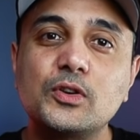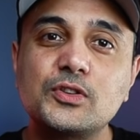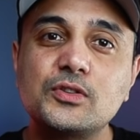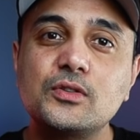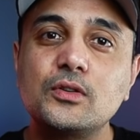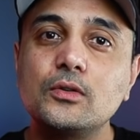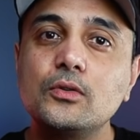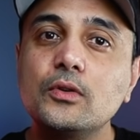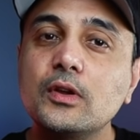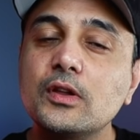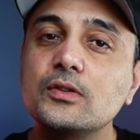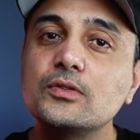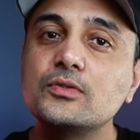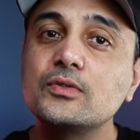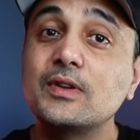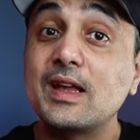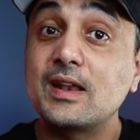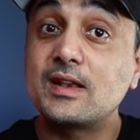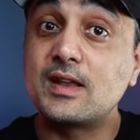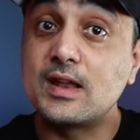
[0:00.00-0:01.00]
what you're looking to
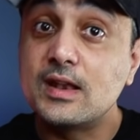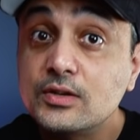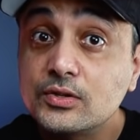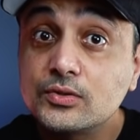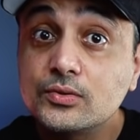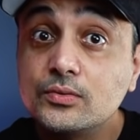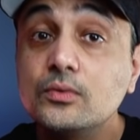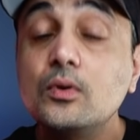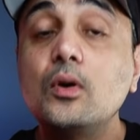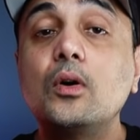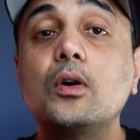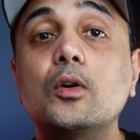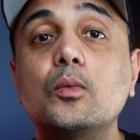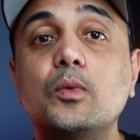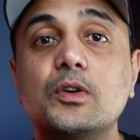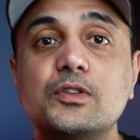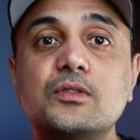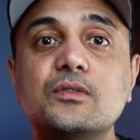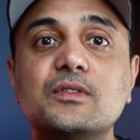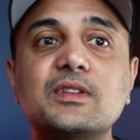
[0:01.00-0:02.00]
get into or
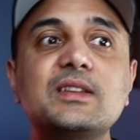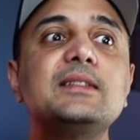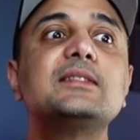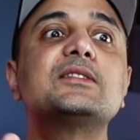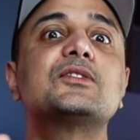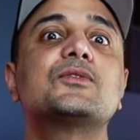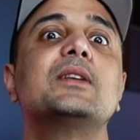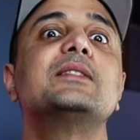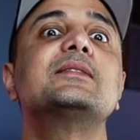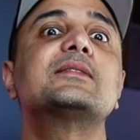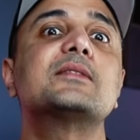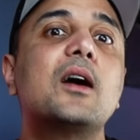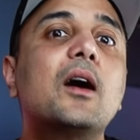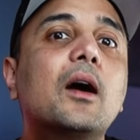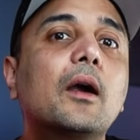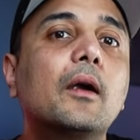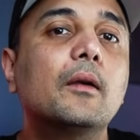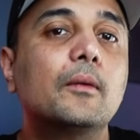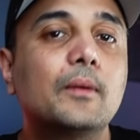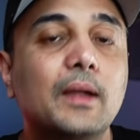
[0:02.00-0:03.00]
what your key strengths
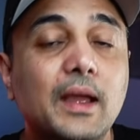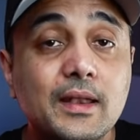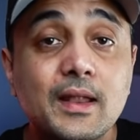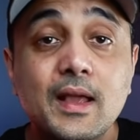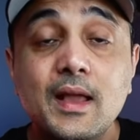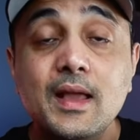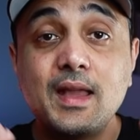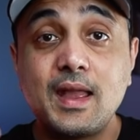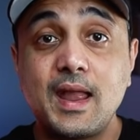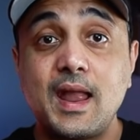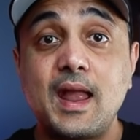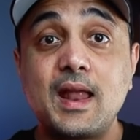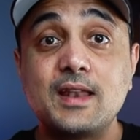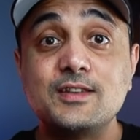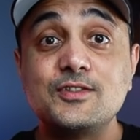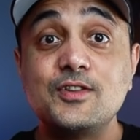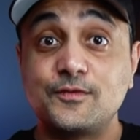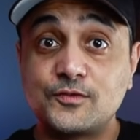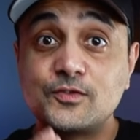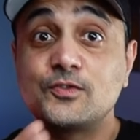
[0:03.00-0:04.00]
are, right?
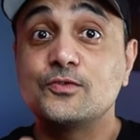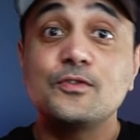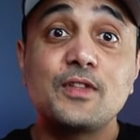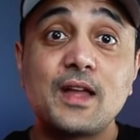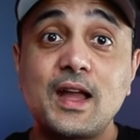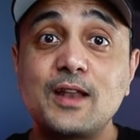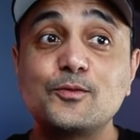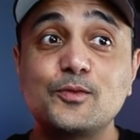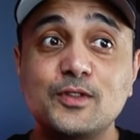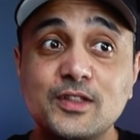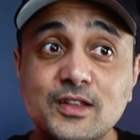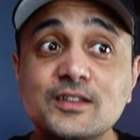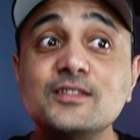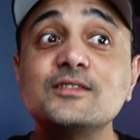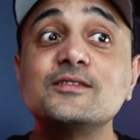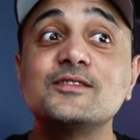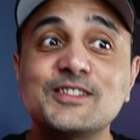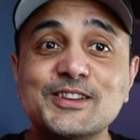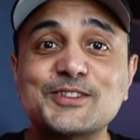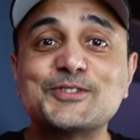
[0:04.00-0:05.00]
And you have to do that
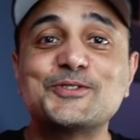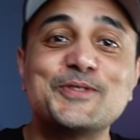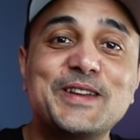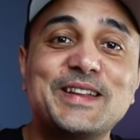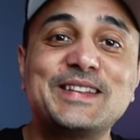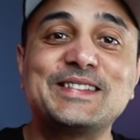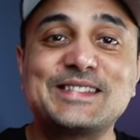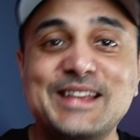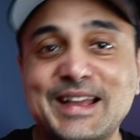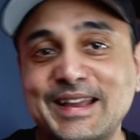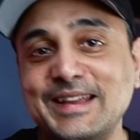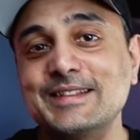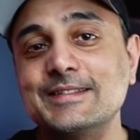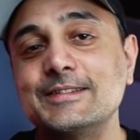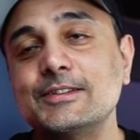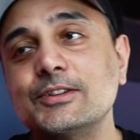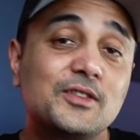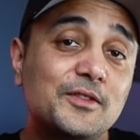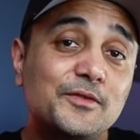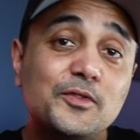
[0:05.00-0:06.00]
within 6 to 8
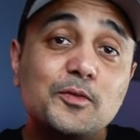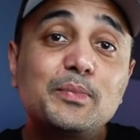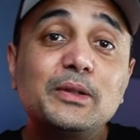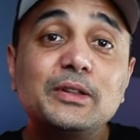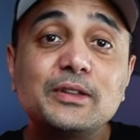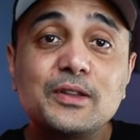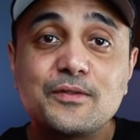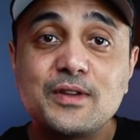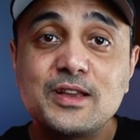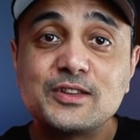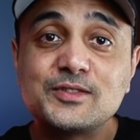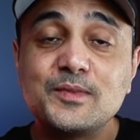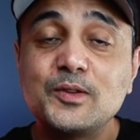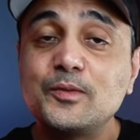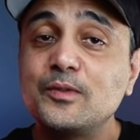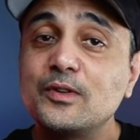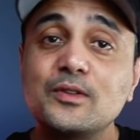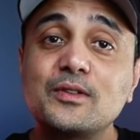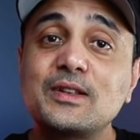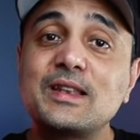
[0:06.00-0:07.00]
seconds. So if you build a resume
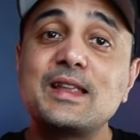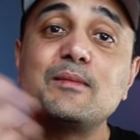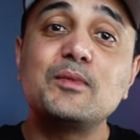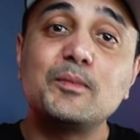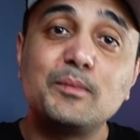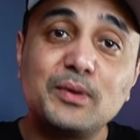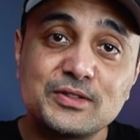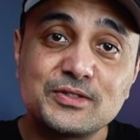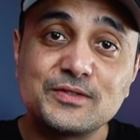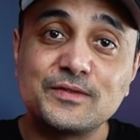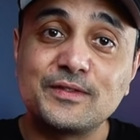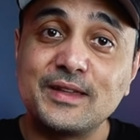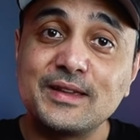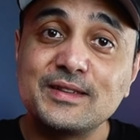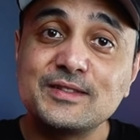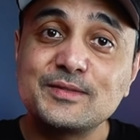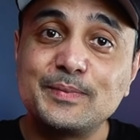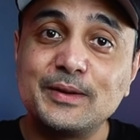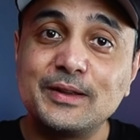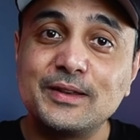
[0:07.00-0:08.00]
where you claim a bunch of
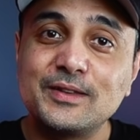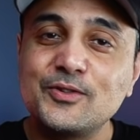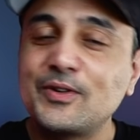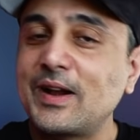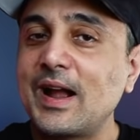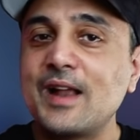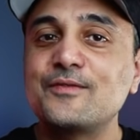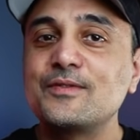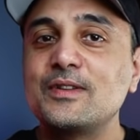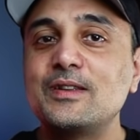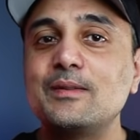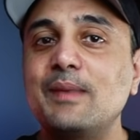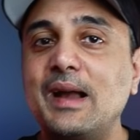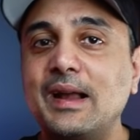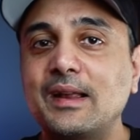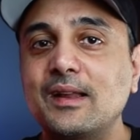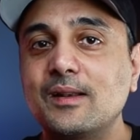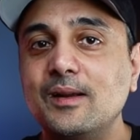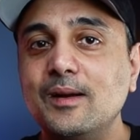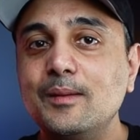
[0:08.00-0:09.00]
things, but you can't really
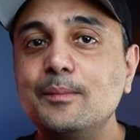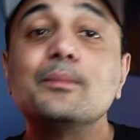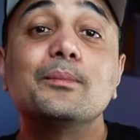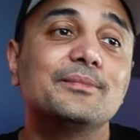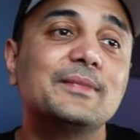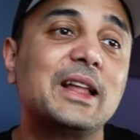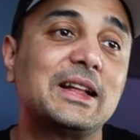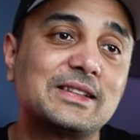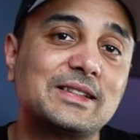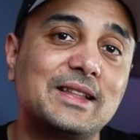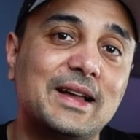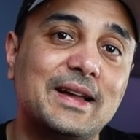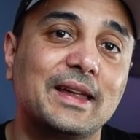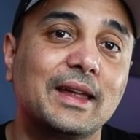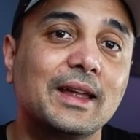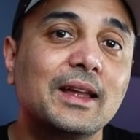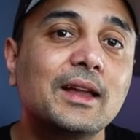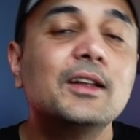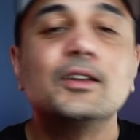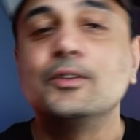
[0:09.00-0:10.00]
back it up, that's
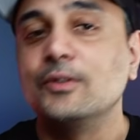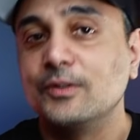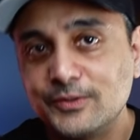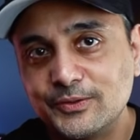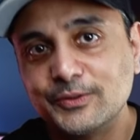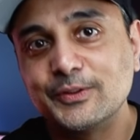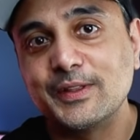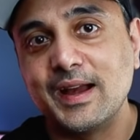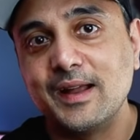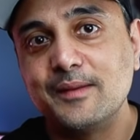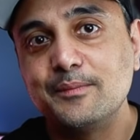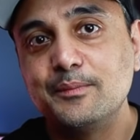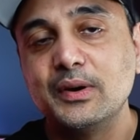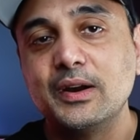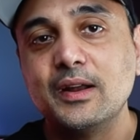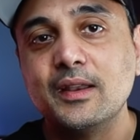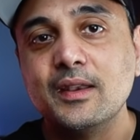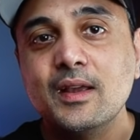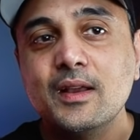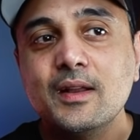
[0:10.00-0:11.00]
lying. Don't do that.
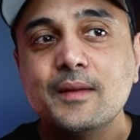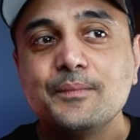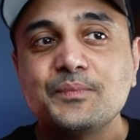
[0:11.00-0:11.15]
But